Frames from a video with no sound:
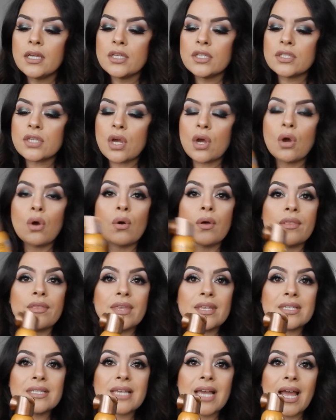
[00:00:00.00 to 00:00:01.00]
So
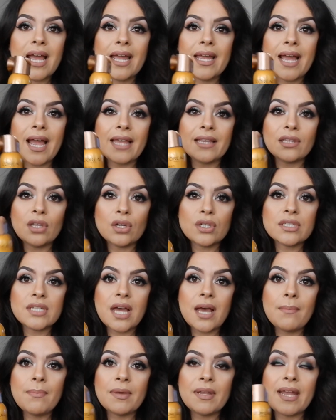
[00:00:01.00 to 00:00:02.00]
this guy I looked
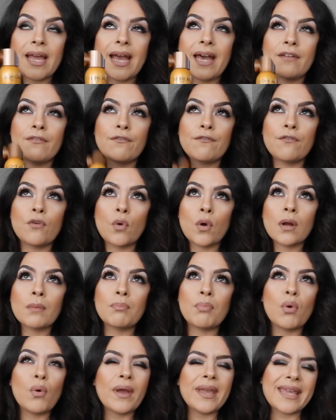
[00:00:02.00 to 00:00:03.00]
up and it had
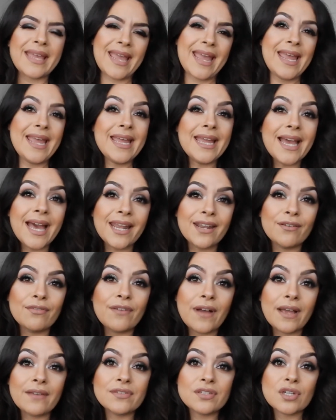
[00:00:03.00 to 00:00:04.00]
4.8 out of
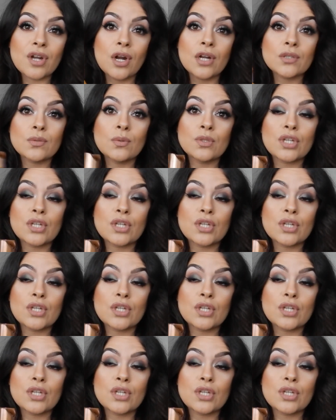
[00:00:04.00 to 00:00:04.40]
5 stars,